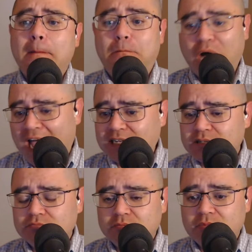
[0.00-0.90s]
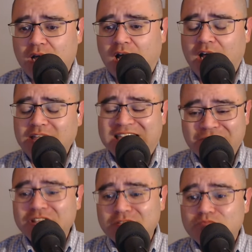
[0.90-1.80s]
But uh,
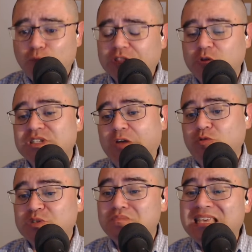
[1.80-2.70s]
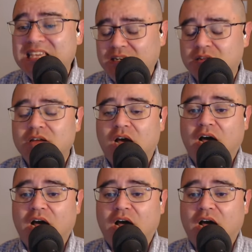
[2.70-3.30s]
given what those errors mean,